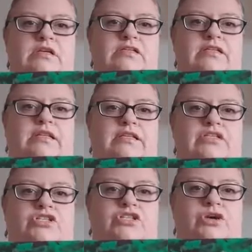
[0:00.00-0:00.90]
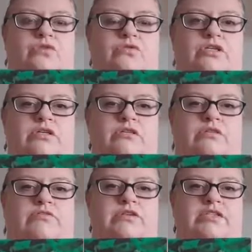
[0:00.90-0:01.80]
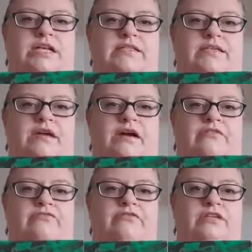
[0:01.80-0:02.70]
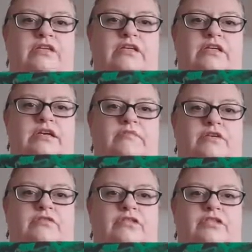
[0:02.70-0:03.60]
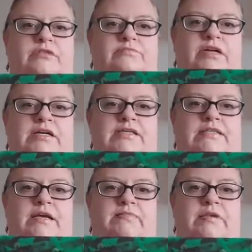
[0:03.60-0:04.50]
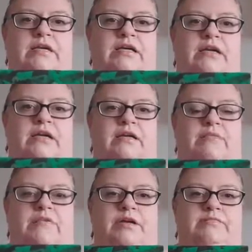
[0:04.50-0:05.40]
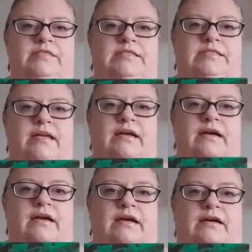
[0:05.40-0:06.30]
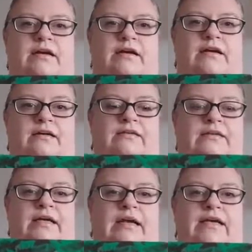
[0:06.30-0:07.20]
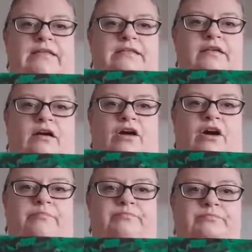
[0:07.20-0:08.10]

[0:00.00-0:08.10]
So there's the shoulder, the rotator cuff coming onto the bicep, and up comes its hand, arm.